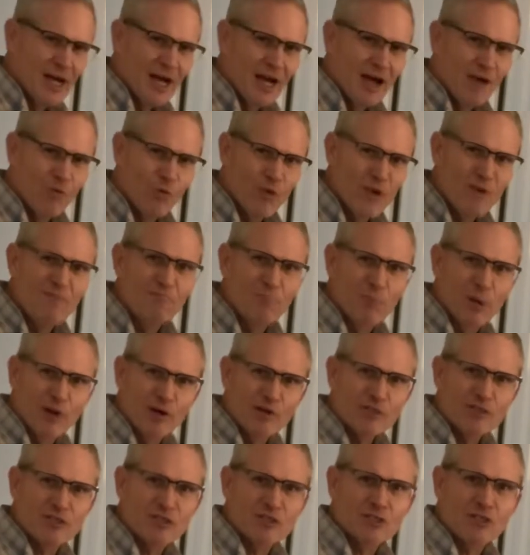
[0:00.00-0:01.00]
we've
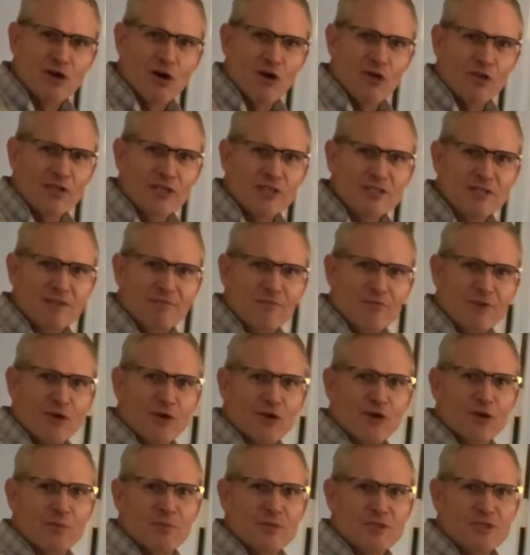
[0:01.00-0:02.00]
purchased all these
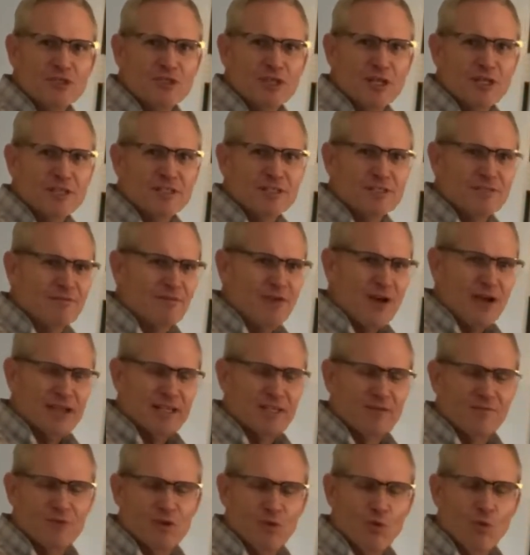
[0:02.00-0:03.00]
inverter machines. In fact,
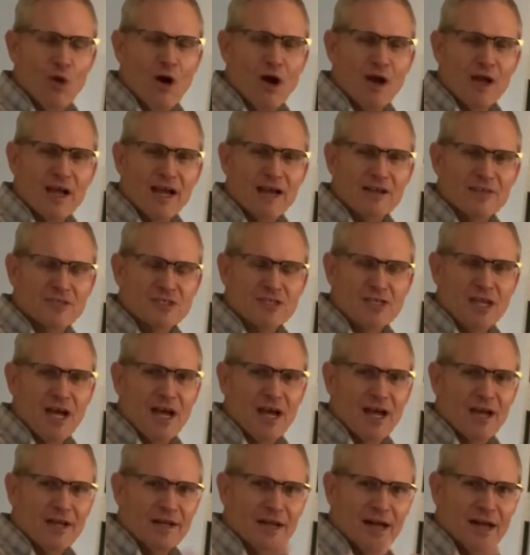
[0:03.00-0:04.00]
if you walk
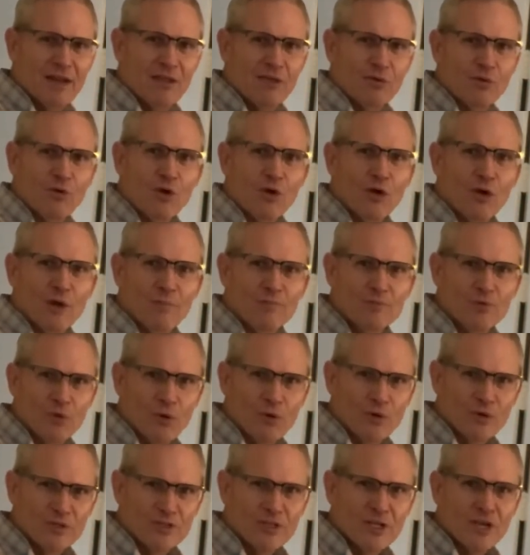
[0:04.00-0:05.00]
outside out of the roll-up
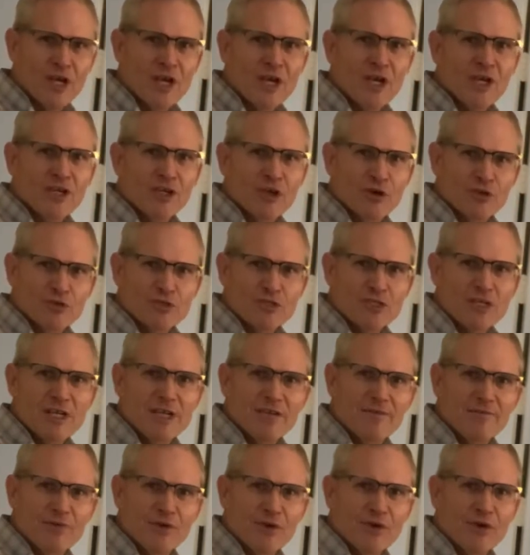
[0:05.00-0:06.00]
doors, you'll see
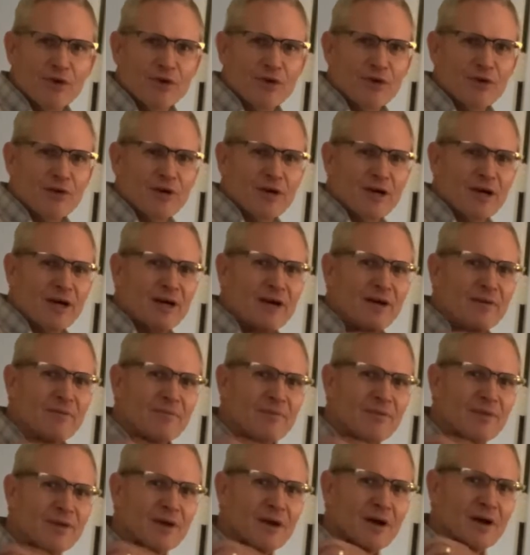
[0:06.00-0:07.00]
inverter
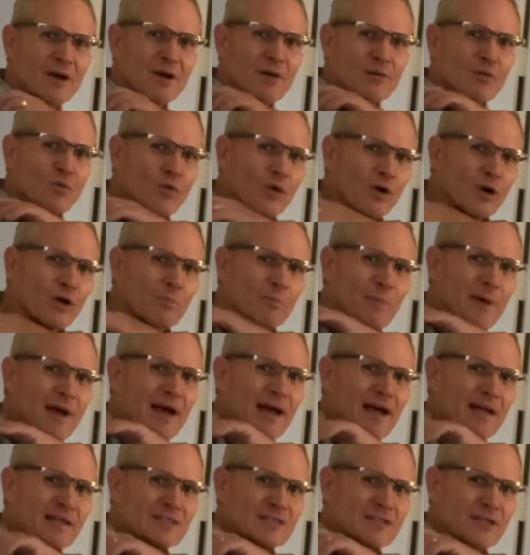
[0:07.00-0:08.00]
work
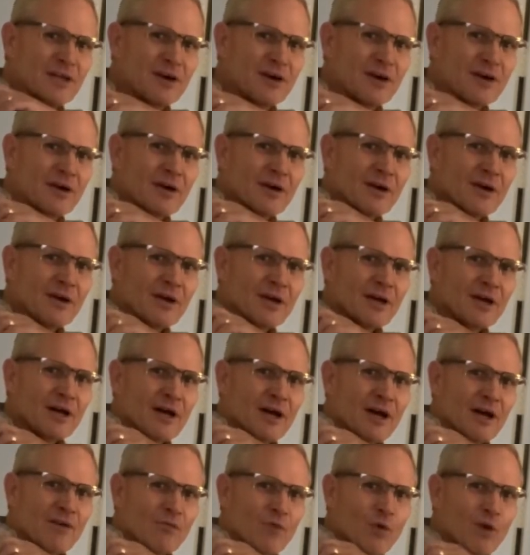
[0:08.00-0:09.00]
packs there
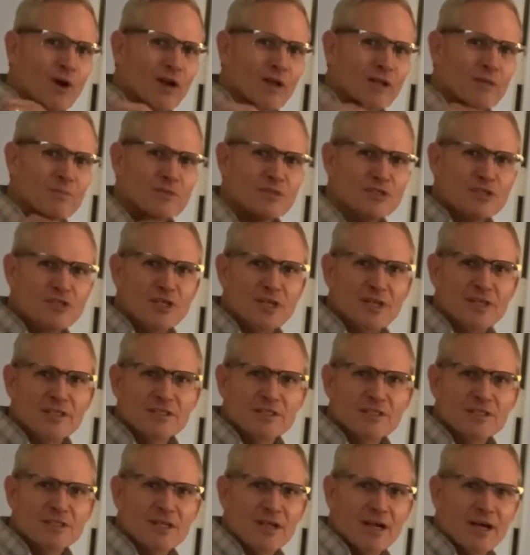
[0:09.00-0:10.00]
of welding
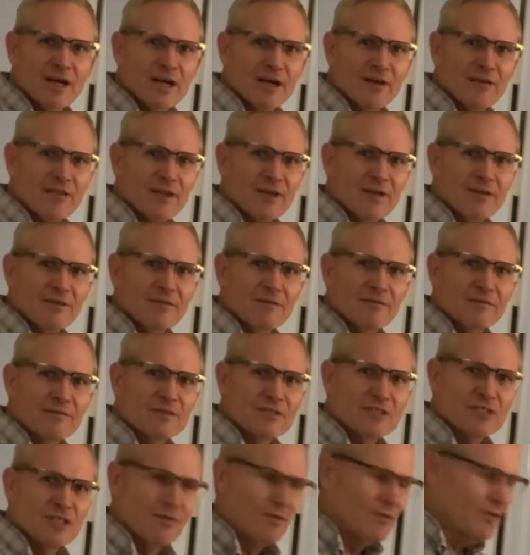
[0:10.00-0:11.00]
machines that
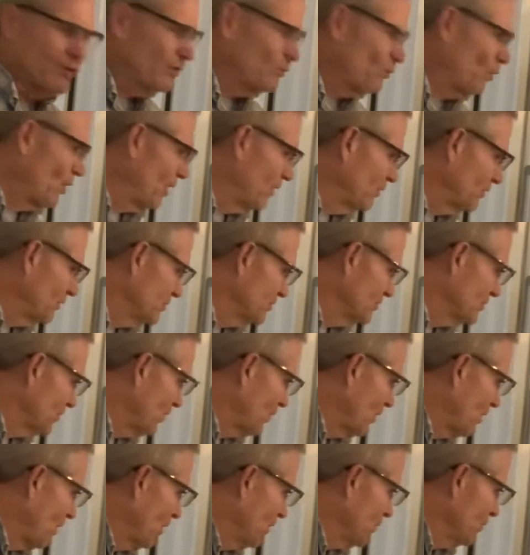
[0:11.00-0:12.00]
several of the welders
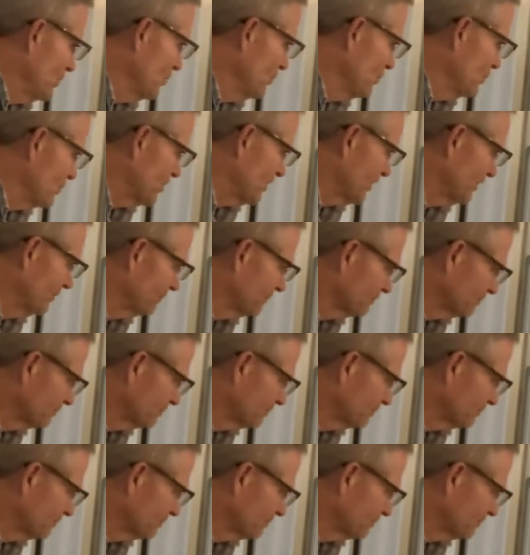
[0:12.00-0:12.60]
are using.